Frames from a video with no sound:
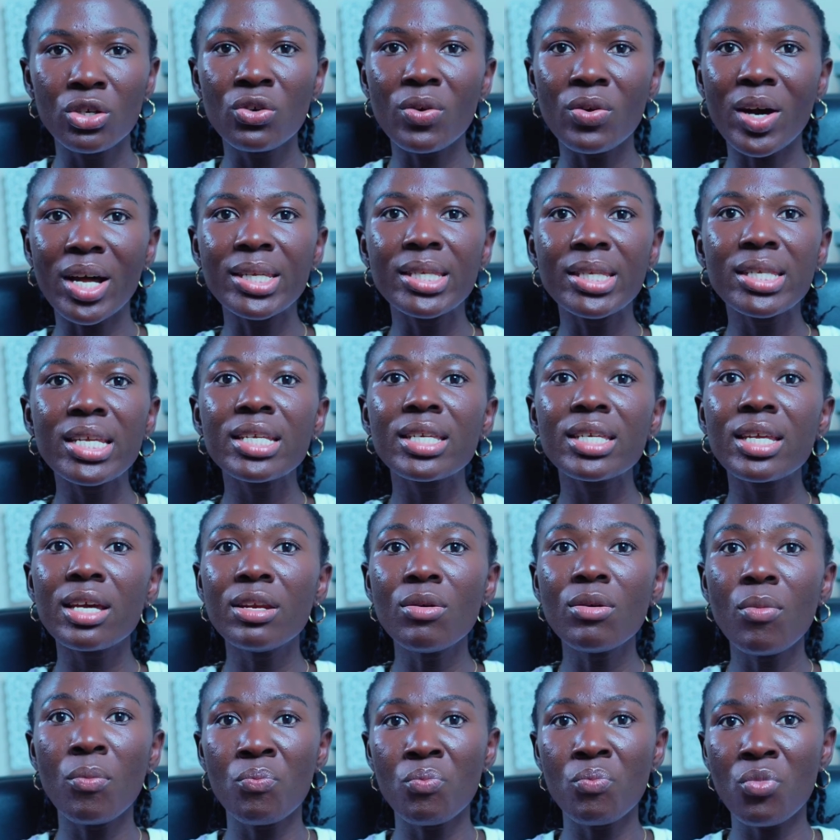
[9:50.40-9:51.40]
you are
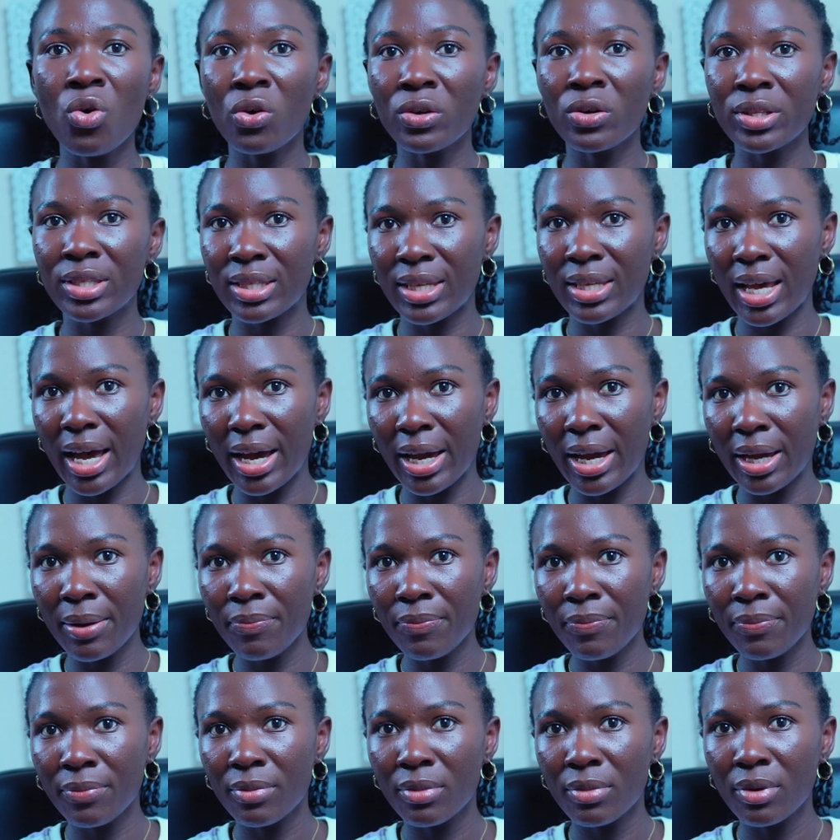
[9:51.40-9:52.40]
needing more
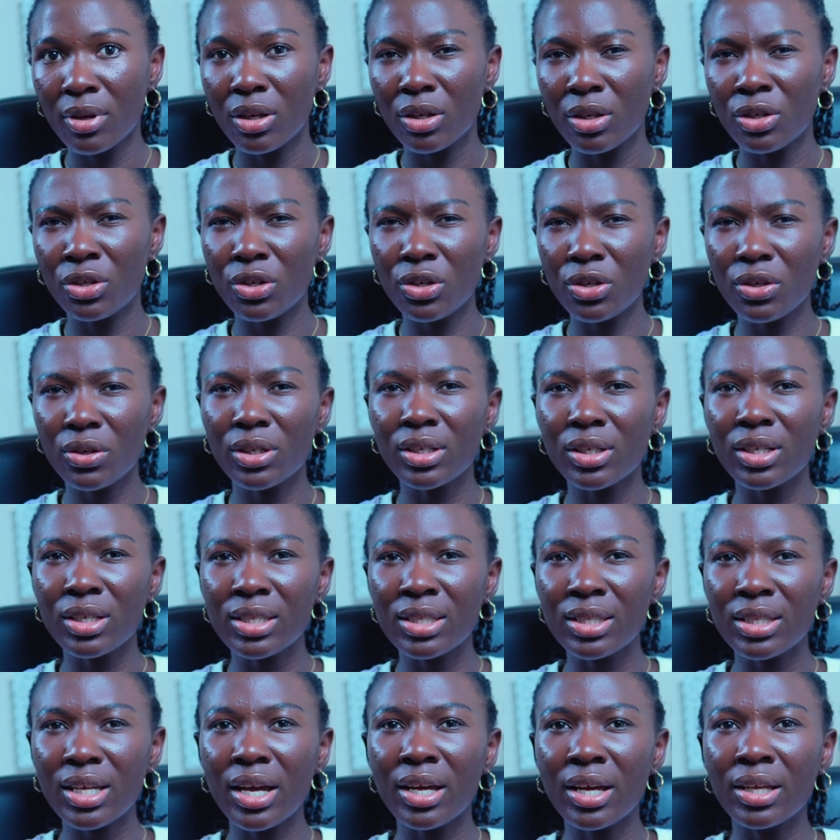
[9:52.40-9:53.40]
time. Do you
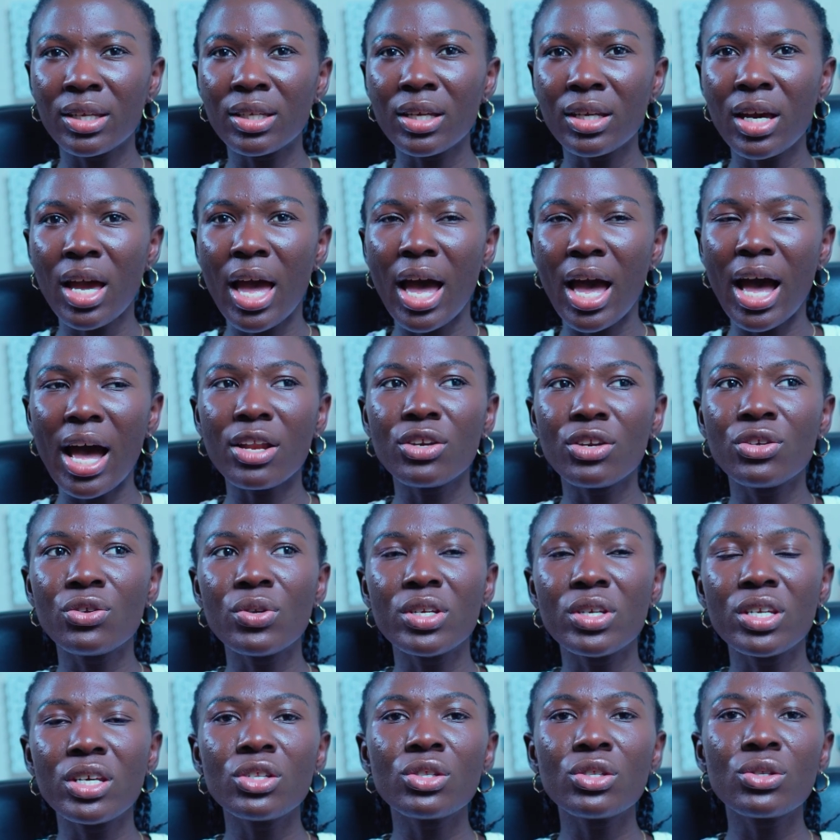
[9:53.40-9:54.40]
understand? And
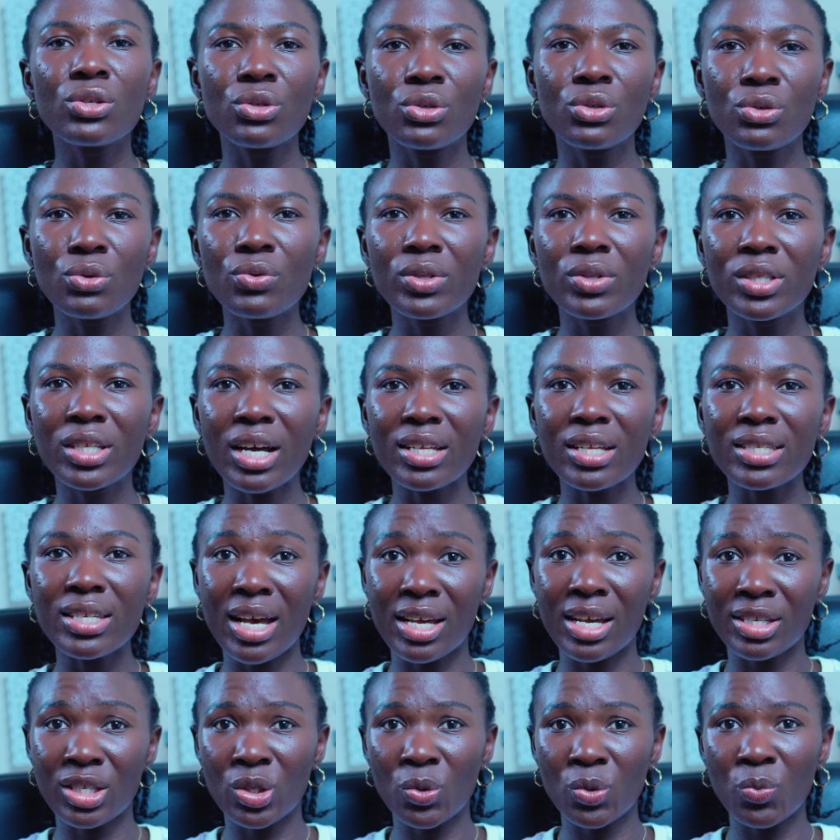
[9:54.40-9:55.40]
you need to do that
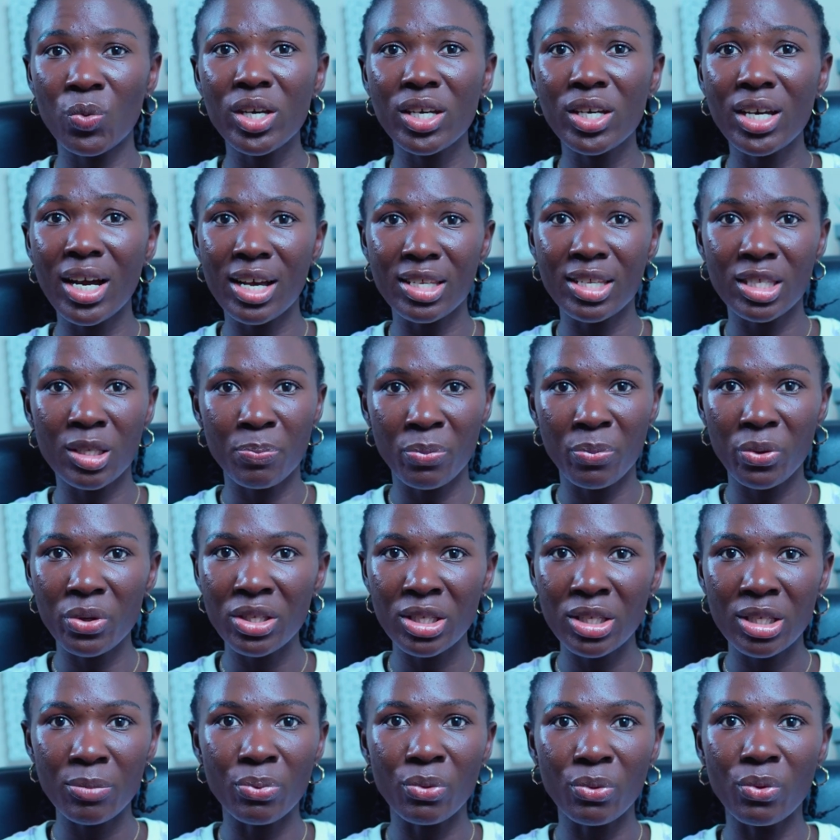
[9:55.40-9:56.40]
as quick as
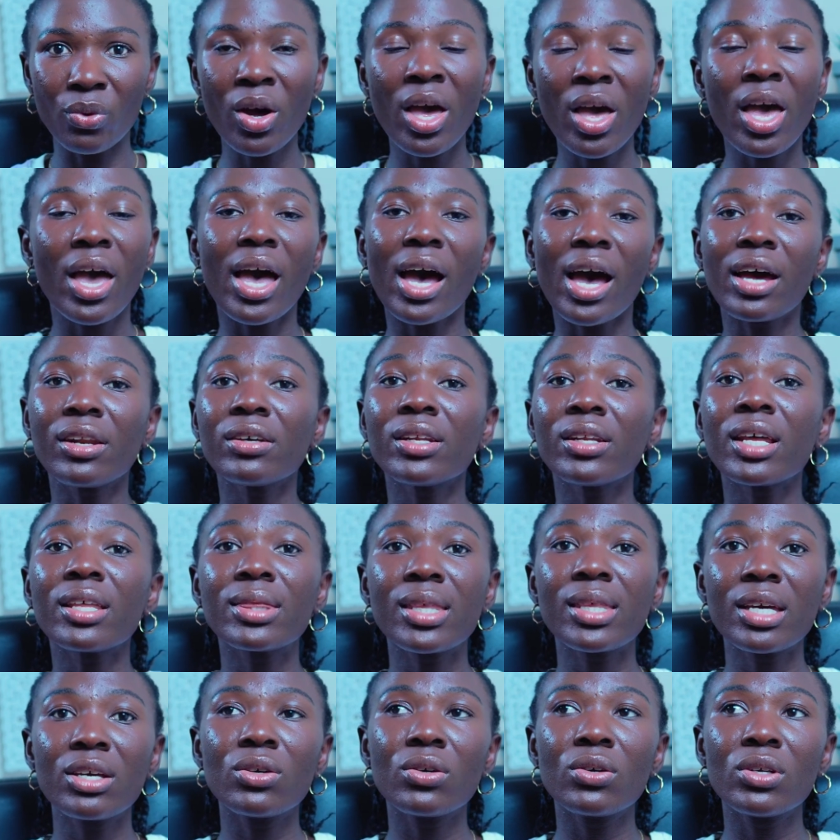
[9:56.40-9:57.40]
possible. Another
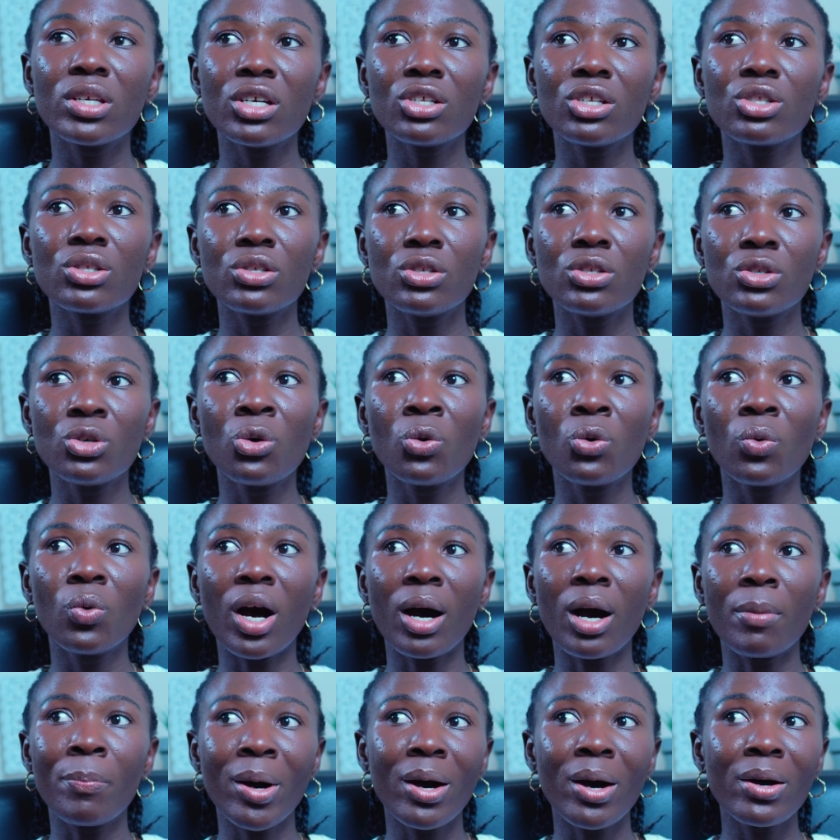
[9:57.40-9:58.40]
thing you need to know
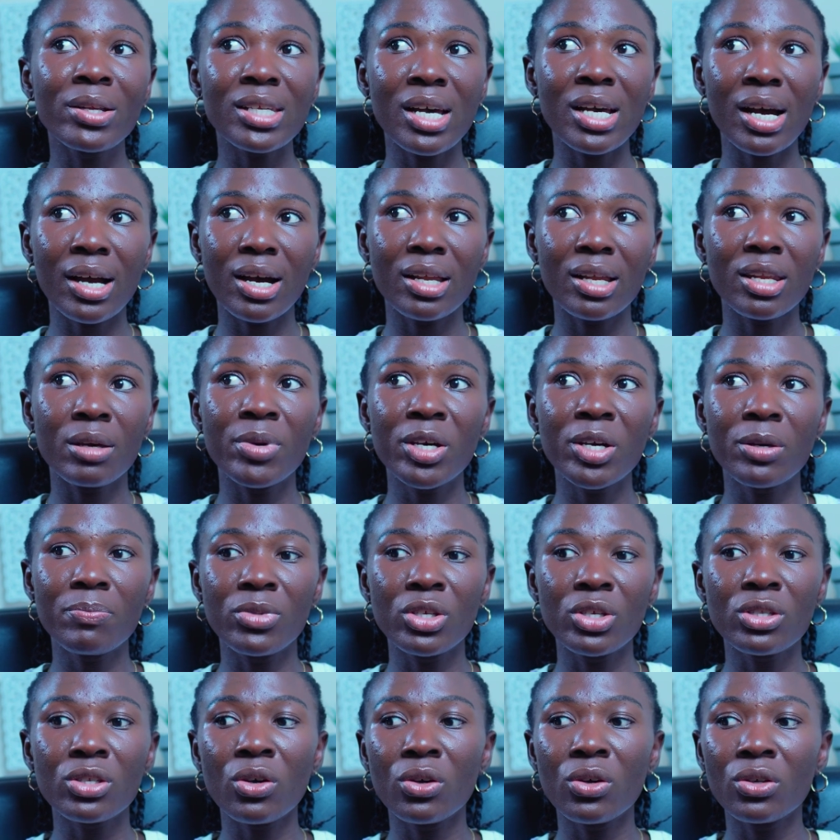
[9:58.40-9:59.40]
about academic
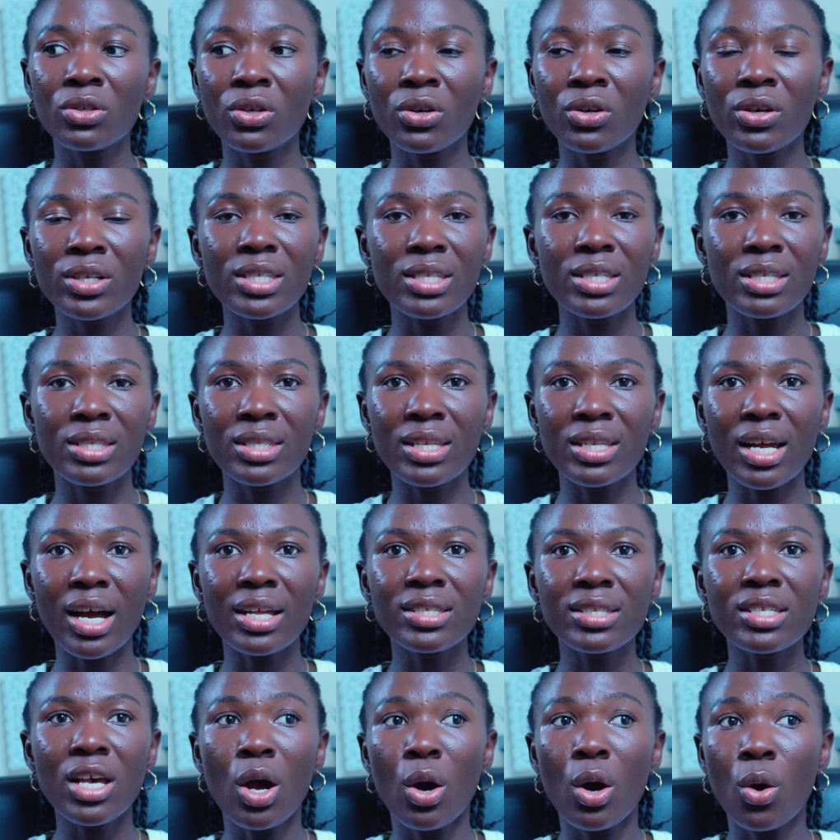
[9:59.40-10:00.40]
misconduct is
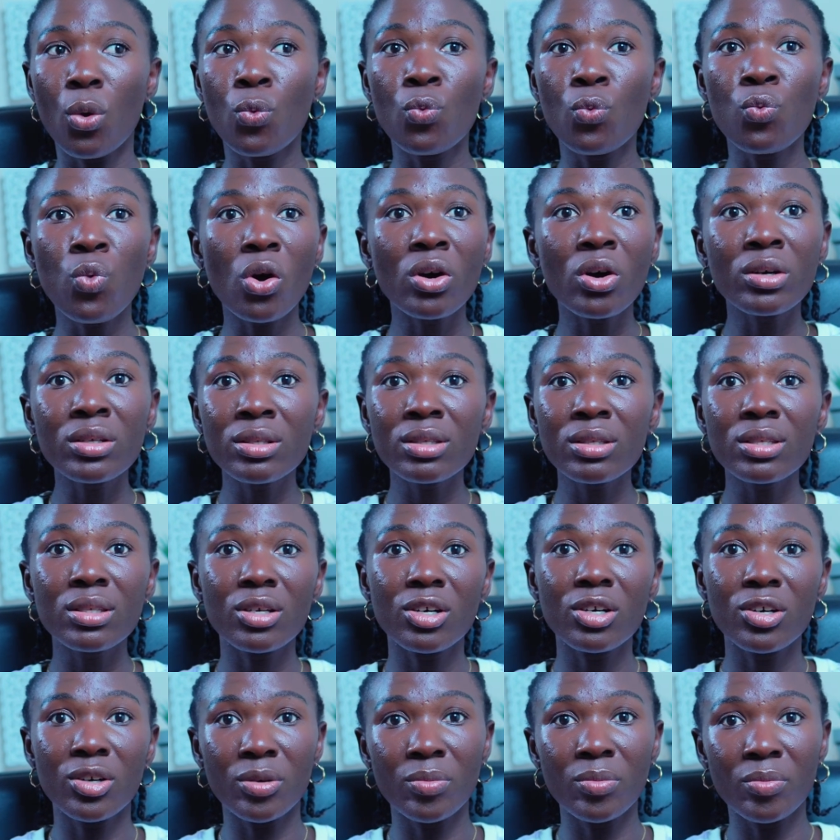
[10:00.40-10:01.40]
that
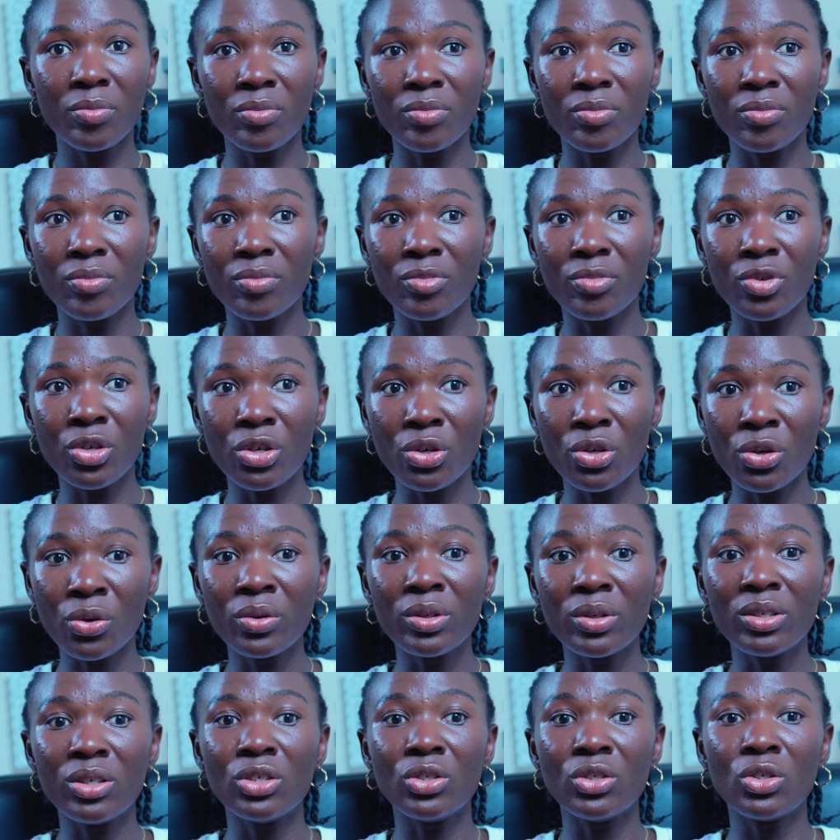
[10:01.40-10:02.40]
once, you
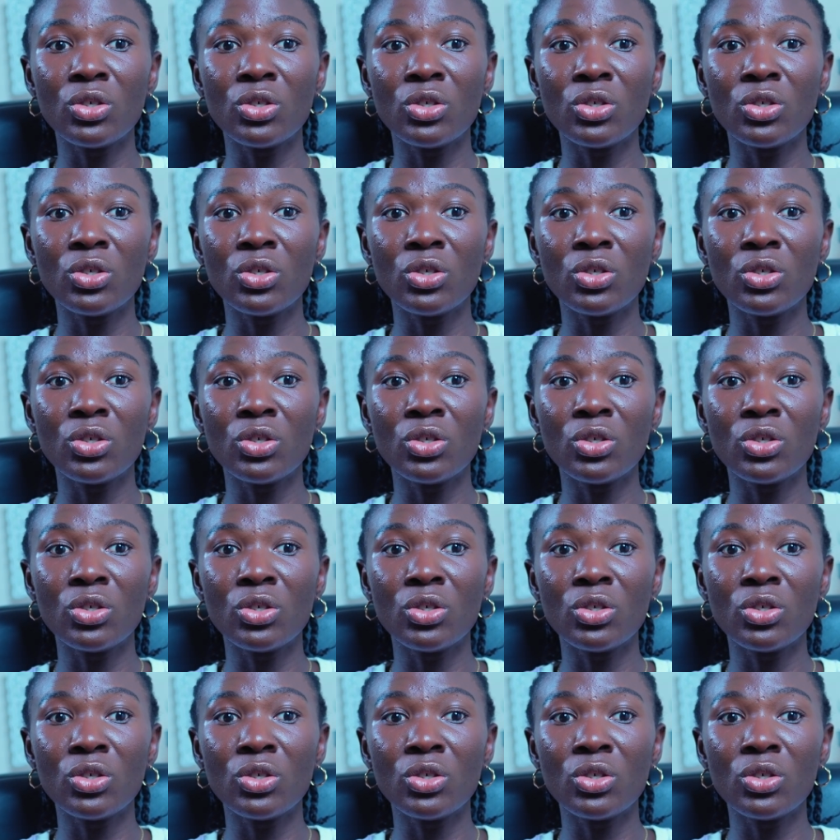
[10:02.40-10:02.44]
know,